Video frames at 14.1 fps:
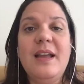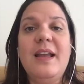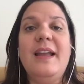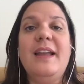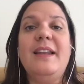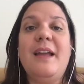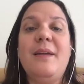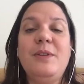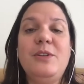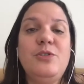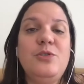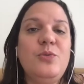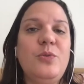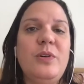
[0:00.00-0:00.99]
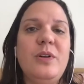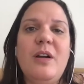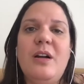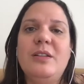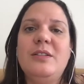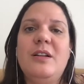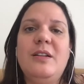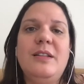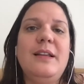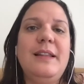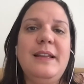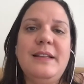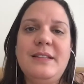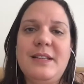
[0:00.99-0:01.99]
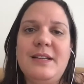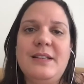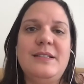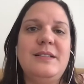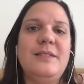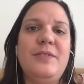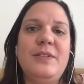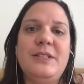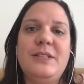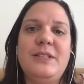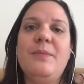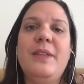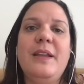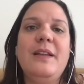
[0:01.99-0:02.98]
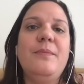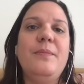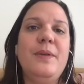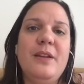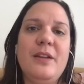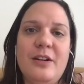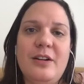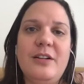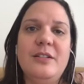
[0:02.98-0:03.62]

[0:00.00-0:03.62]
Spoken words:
And I'm sure God's gonna lead us for something bigger.